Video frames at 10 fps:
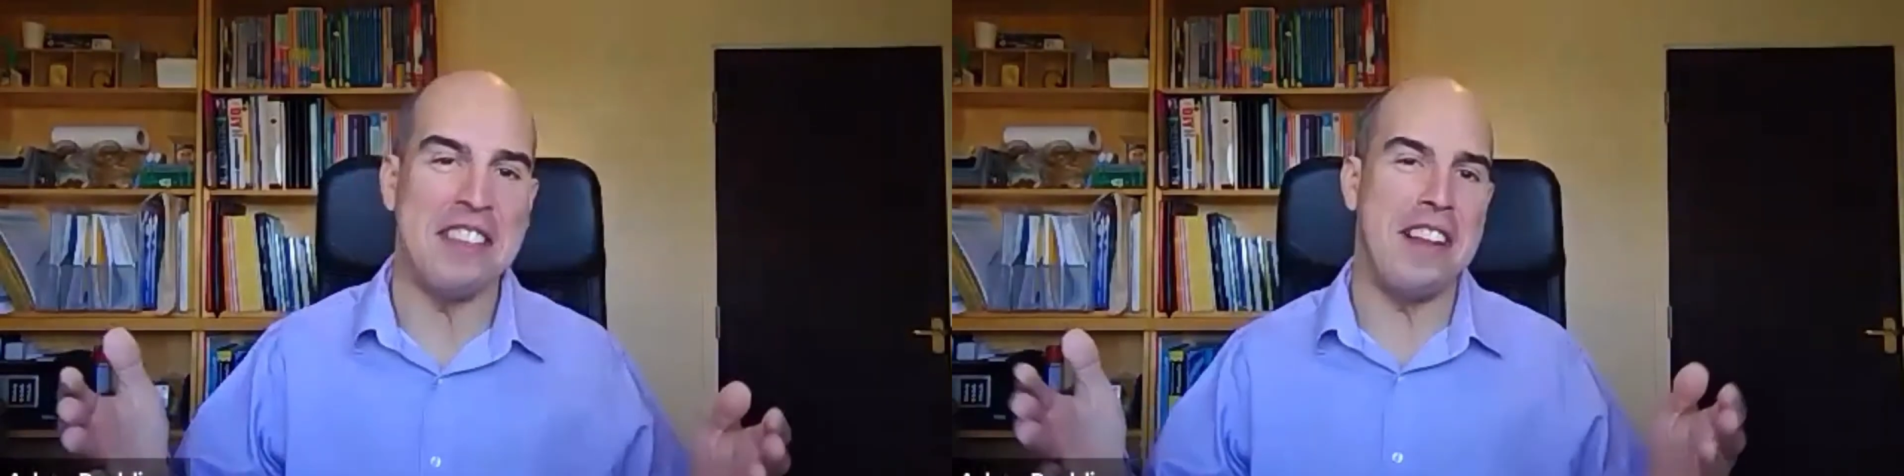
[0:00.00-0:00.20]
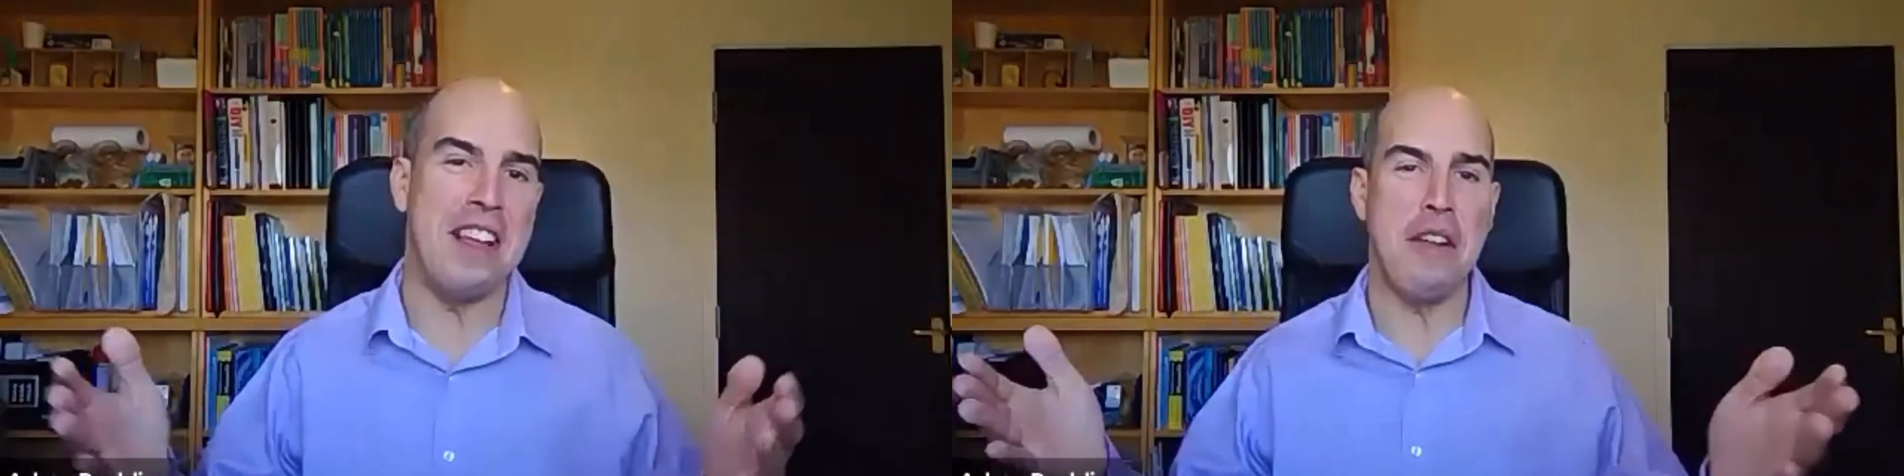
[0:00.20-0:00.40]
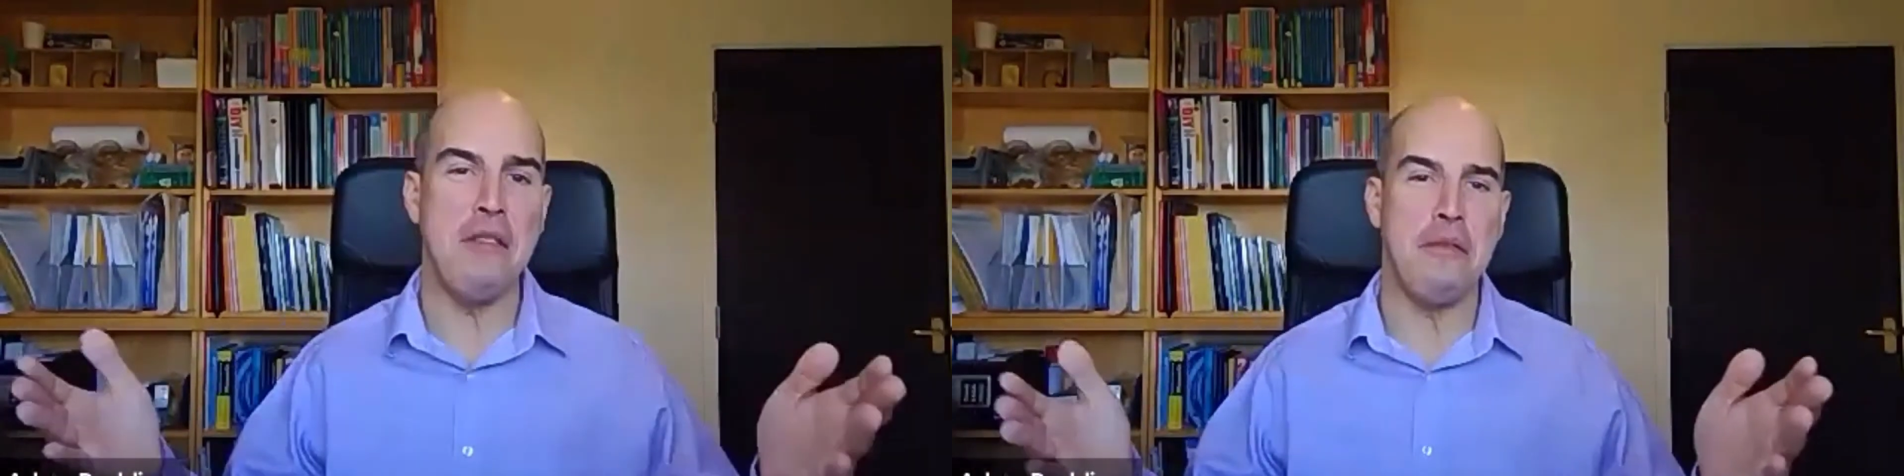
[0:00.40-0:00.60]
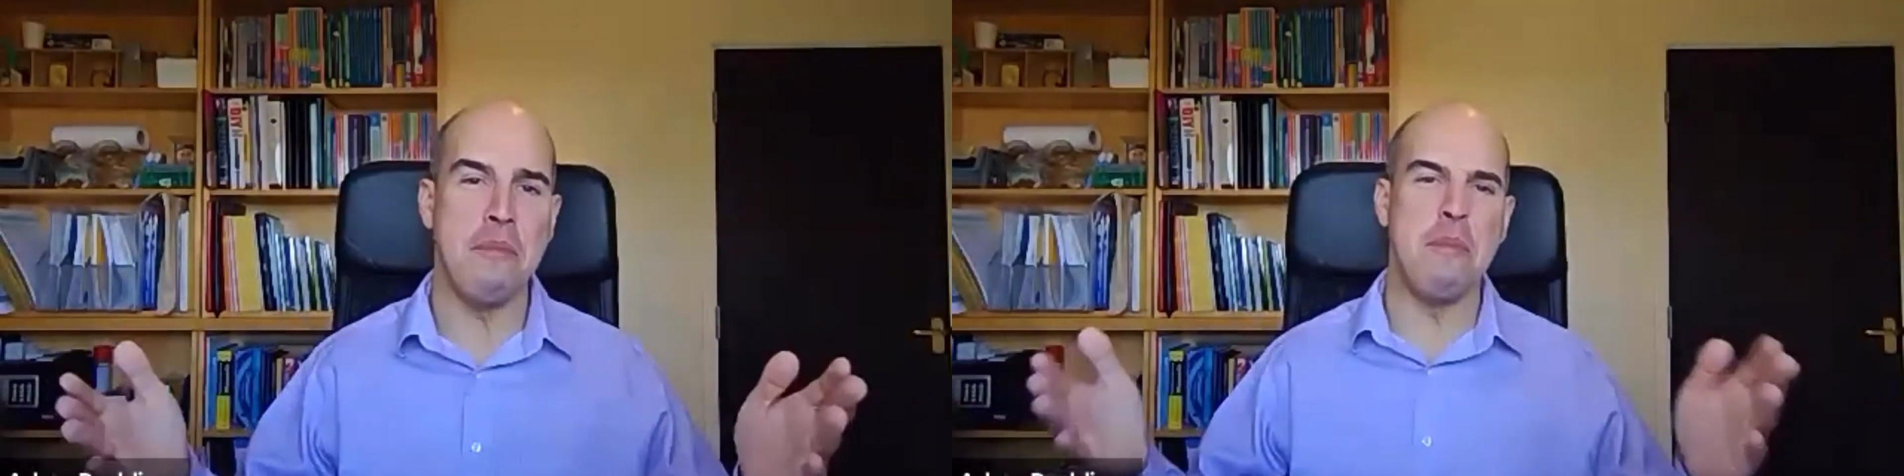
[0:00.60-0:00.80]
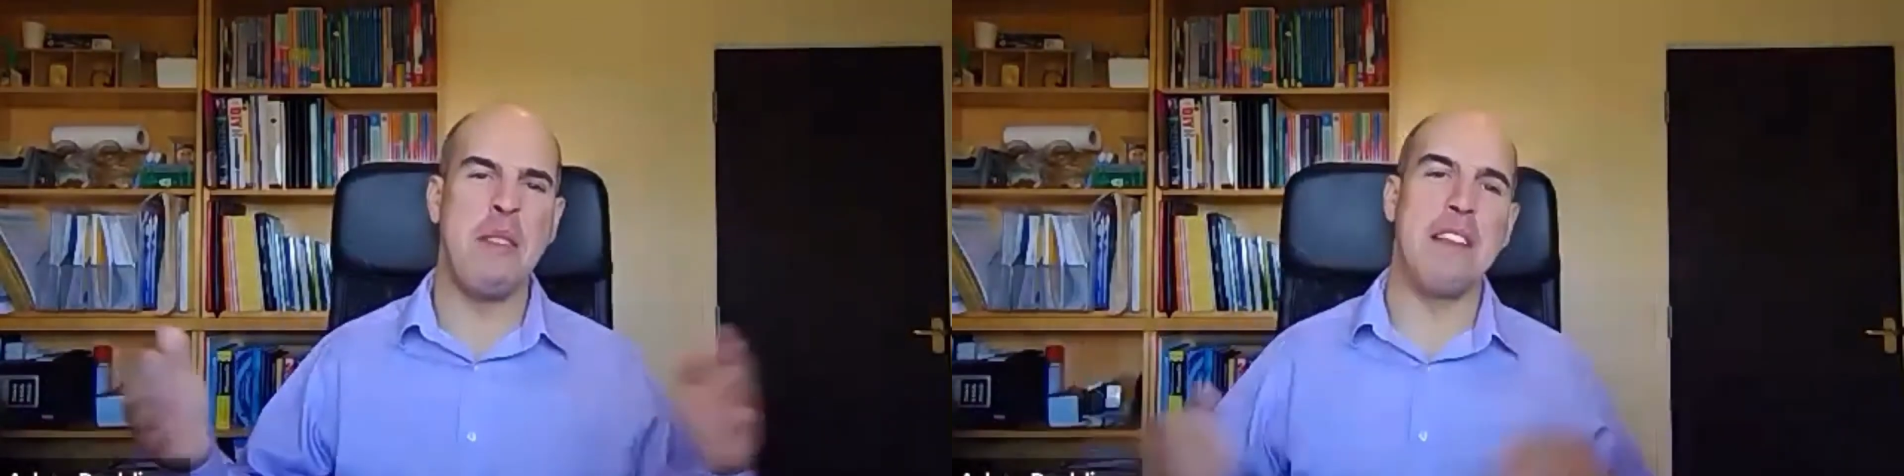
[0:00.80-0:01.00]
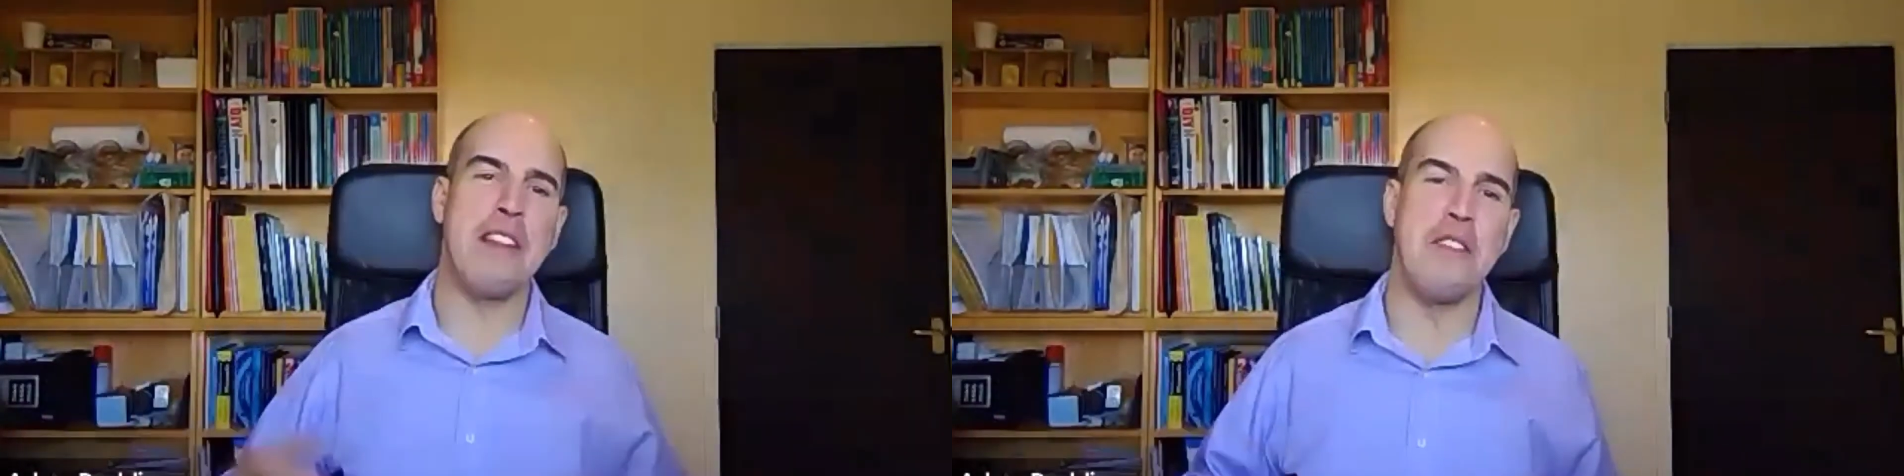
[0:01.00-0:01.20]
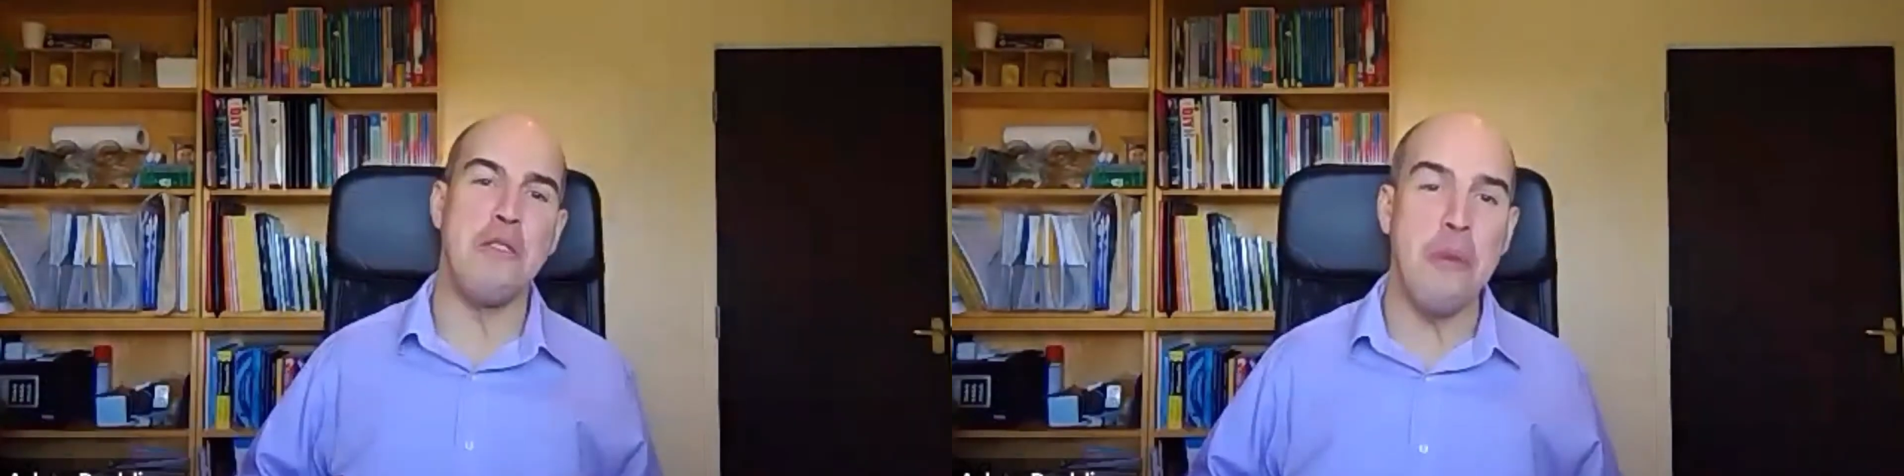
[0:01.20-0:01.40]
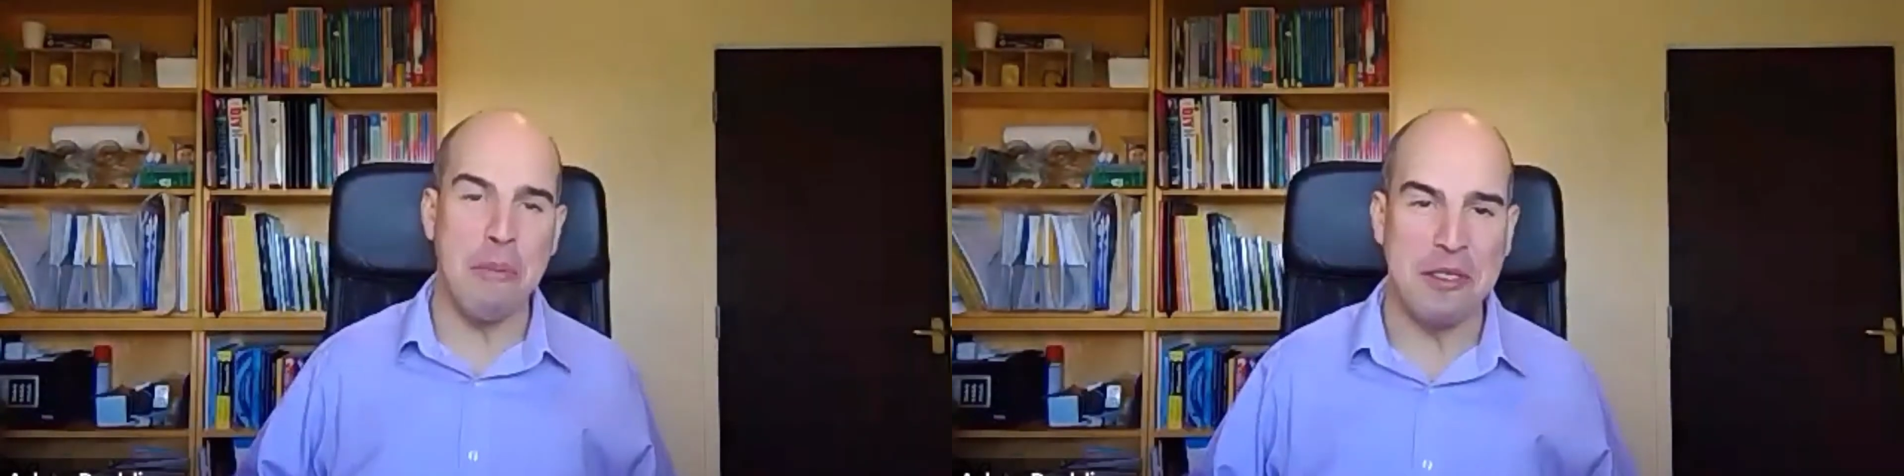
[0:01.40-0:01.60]
and I know from looking at your
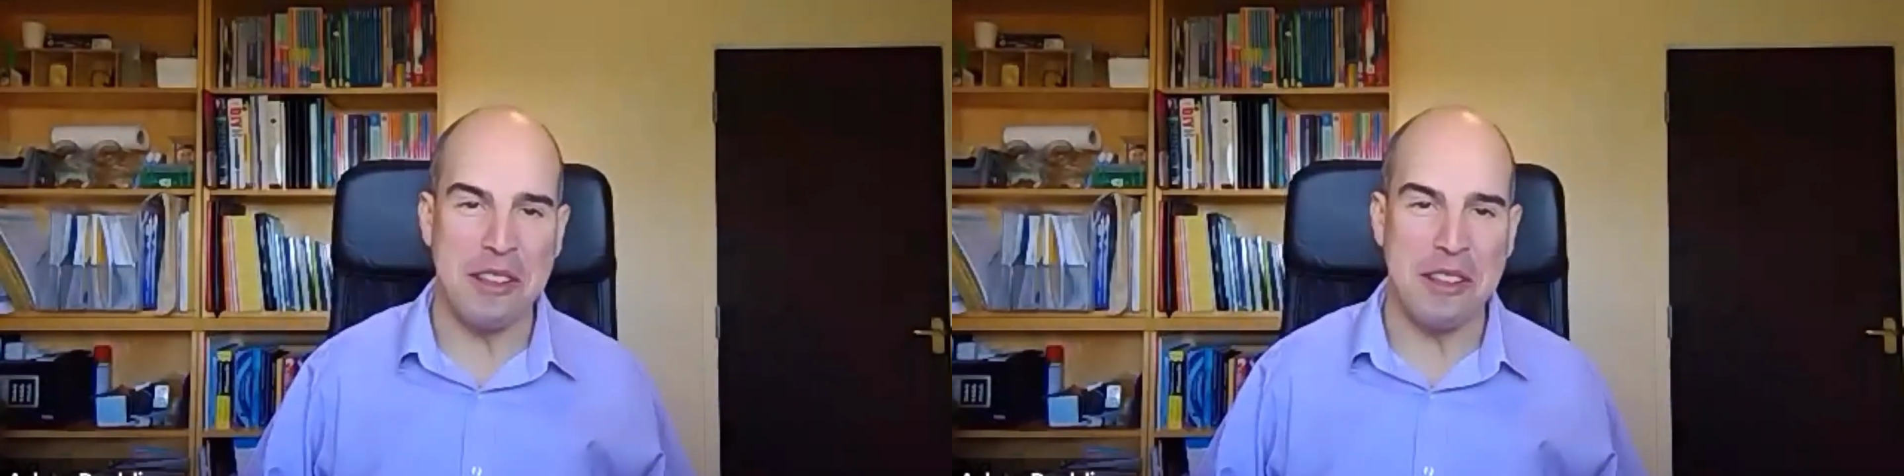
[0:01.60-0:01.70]
website,